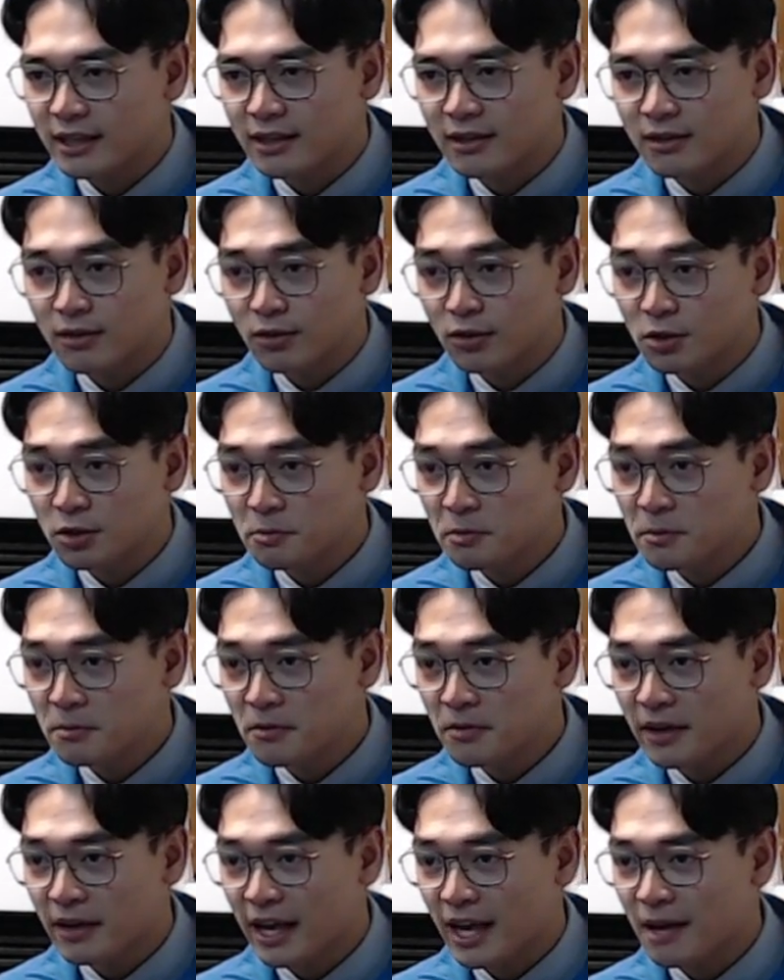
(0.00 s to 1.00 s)
Those people
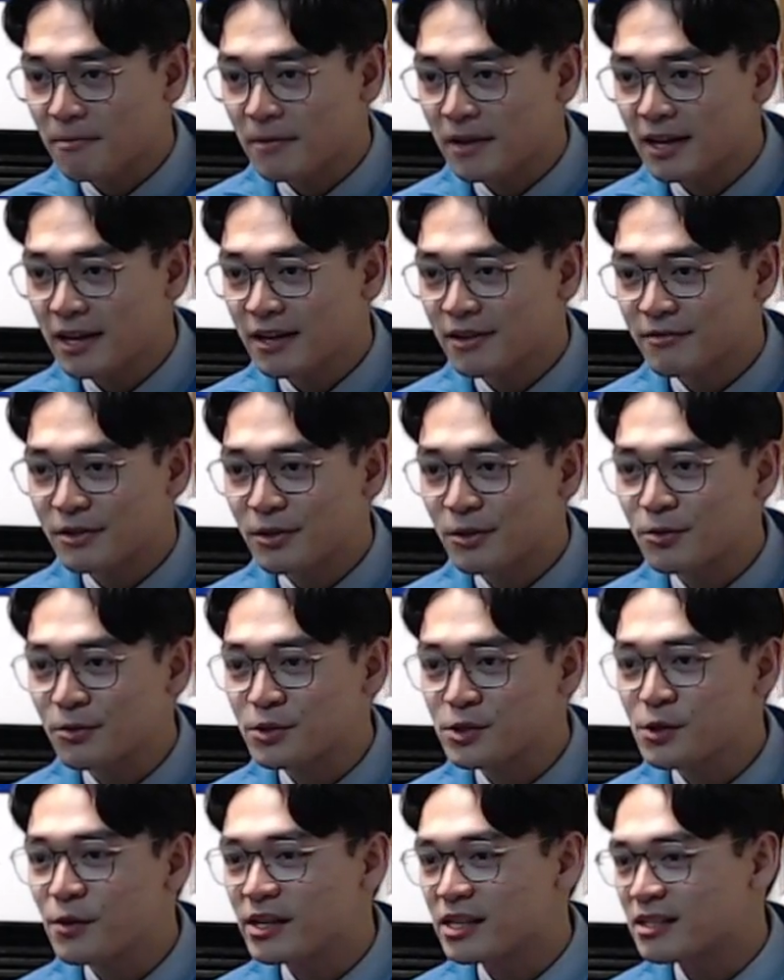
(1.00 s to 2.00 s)
came here with no
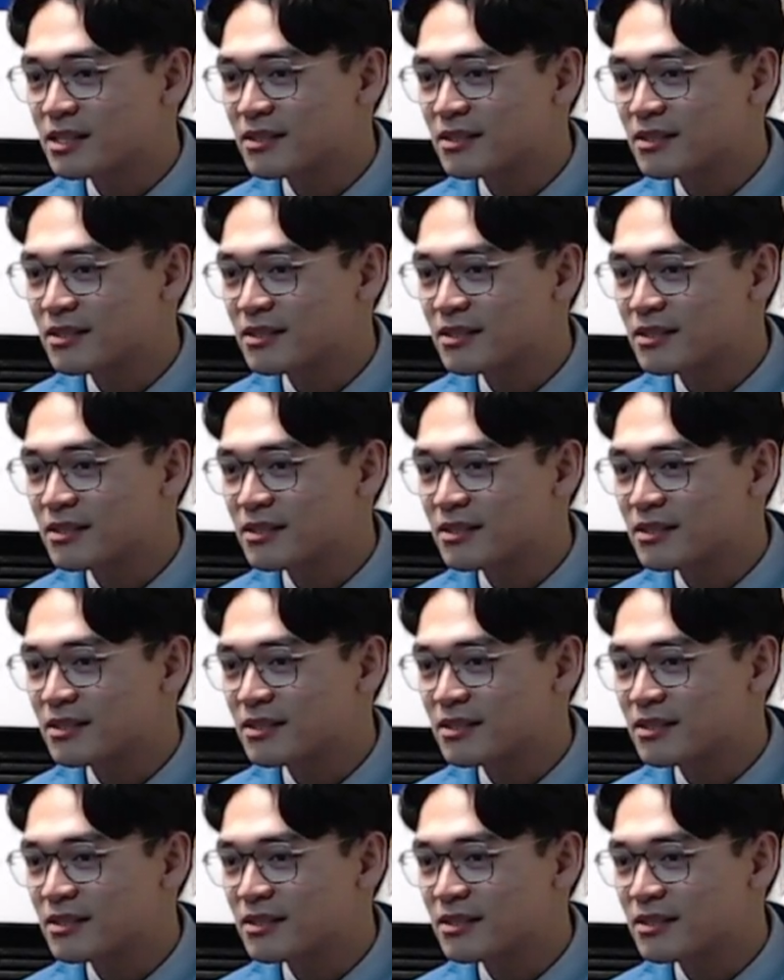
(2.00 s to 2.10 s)
choice.